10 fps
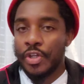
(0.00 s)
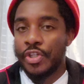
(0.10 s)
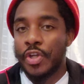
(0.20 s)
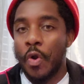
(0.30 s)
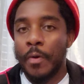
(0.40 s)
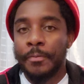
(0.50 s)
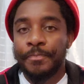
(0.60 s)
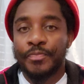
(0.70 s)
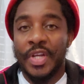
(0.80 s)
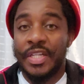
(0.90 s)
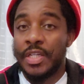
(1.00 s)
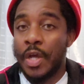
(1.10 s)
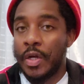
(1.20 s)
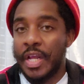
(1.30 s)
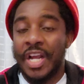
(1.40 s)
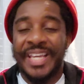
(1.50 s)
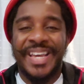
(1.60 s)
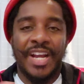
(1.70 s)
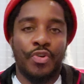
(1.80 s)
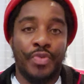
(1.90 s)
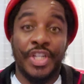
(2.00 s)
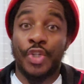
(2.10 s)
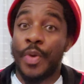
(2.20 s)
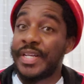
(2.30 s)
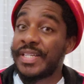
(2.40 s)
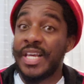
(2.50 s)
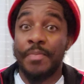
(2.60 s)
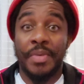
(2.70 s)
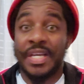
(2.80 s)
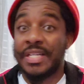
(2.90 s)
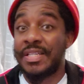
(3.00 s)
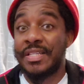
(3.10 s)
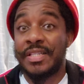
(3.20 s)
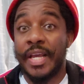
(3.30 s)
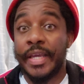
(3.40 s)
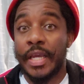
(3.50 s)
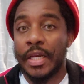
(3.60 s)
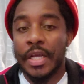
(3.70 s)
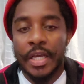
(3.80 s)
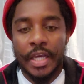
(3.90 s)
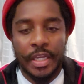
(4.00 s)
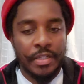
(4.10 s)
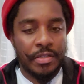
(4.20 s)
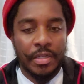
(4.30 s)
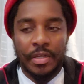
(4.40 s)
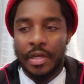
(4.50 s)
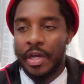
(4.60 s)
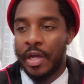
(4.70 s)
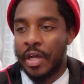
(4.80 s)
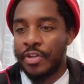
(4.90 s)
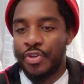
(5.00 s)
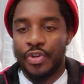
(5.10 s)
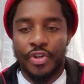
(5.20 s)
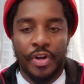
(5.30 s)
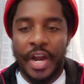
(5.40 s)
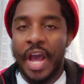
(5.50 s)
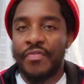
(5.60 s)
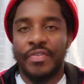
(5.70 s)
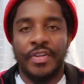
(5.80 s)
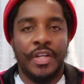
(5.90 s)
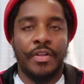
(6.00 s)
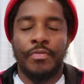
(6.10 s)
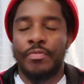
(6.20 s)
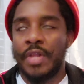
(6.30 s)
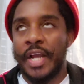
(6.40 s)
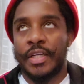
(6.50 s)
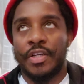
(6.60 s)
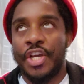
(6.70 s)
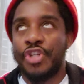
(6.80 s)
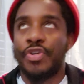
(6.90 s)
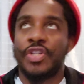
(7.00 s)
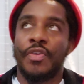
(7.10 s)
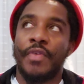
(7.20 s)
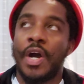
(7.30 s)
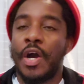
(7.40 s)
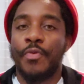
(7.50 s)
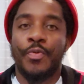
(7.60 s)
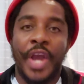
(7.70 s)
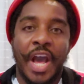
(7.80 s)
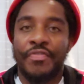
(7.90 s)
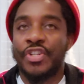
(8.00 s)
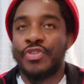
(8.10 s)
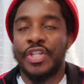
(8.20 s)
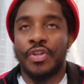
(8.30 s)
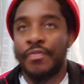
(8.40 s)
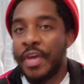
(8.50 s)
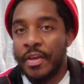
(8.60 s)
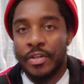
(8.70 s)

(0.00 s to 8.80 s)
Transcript: So it's not a get rich quick scheme, because the staking is you do not have the like interest of, oh, you have interest of